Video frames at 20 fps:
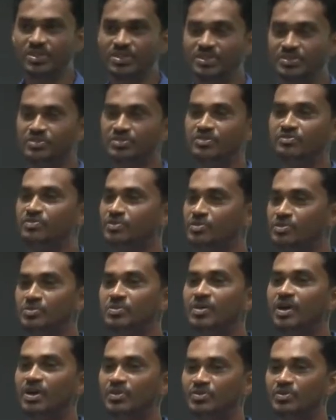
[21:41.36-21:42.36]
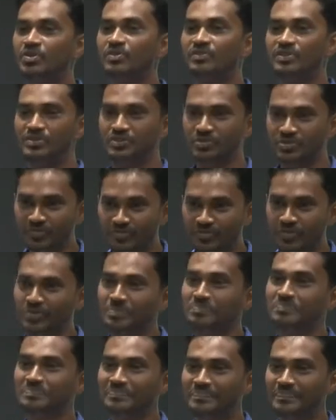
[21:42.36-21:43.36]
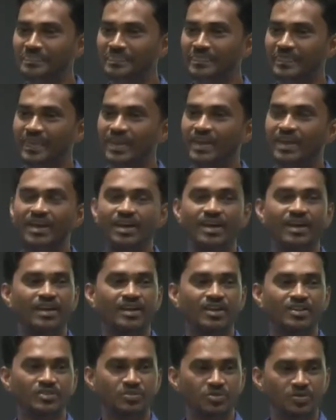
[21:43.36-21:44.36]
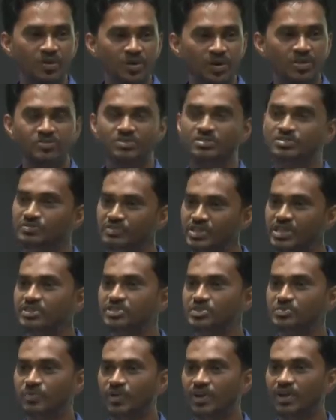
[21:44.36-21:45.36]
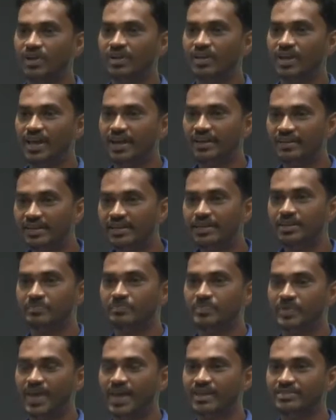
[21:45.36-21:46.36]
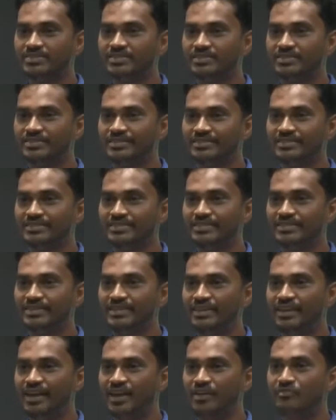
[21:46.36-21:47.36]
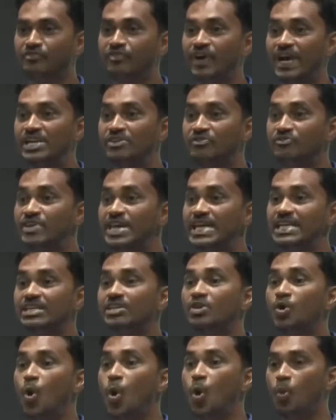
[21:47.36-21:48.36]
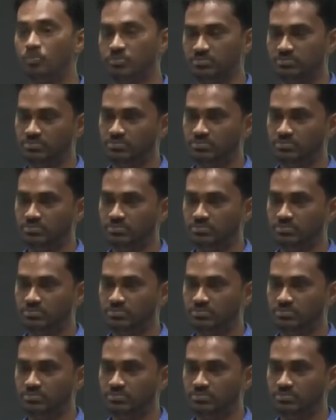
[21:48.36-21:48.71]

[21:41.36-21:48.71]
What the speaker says: in the uniform, you can't go with the uniform. You go into this VHS parlor and take a cassette and find a vacant home.